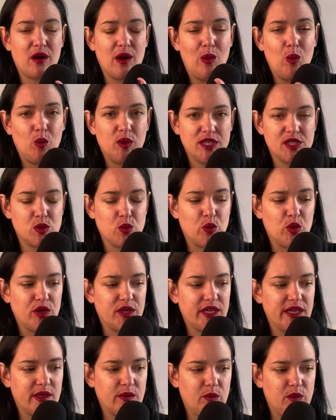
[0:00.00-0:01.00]
on what's
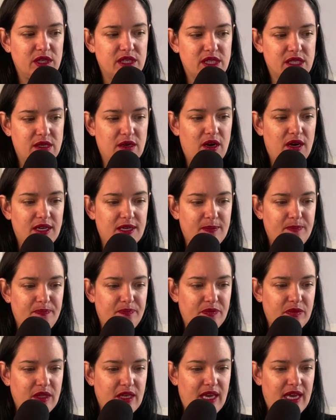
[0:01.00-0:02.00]
working and what's not,
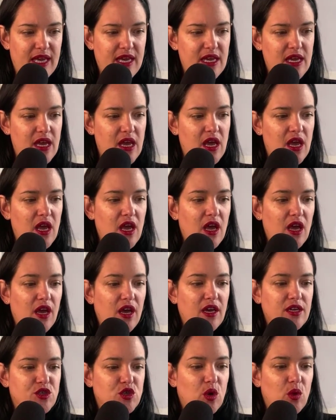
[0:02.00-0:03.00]
okay?
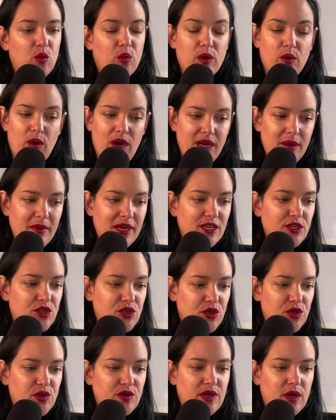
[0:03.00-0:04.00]
So we want to make
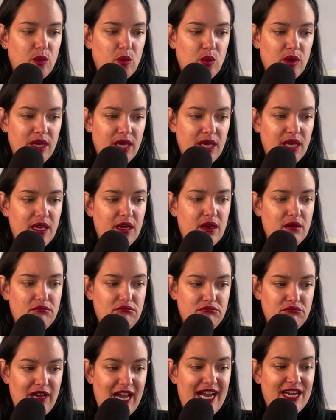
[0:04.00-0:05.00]
sure that we
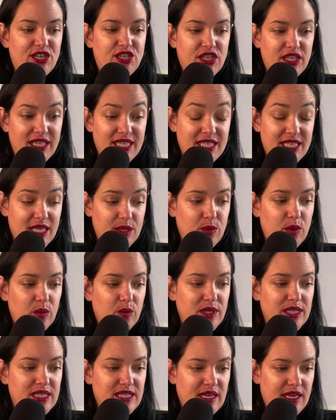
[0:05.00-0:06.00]
actually did what
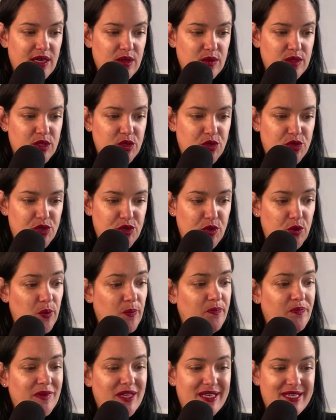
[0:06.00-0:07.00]
we set out to
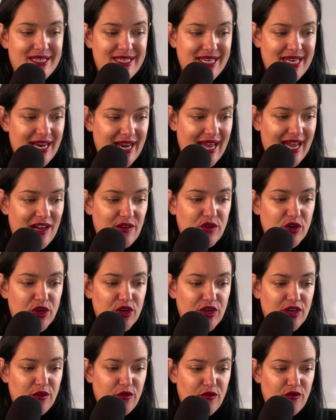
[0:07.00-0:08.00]
do. Did it have a
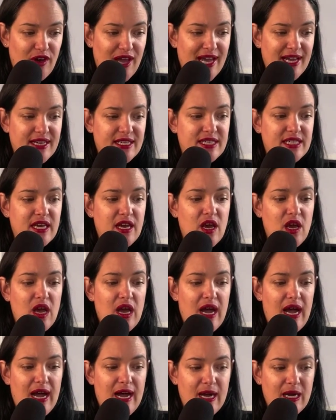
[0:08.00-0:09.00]
good effect?
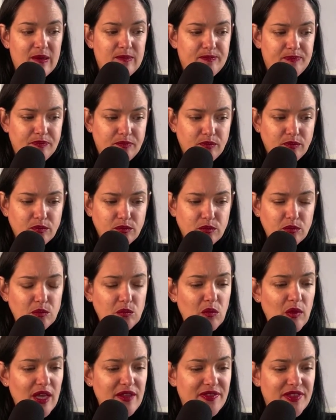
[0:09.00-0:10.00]

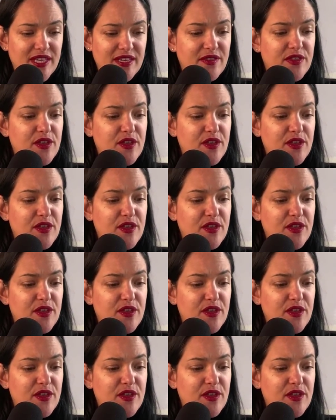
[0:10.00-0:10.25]
Did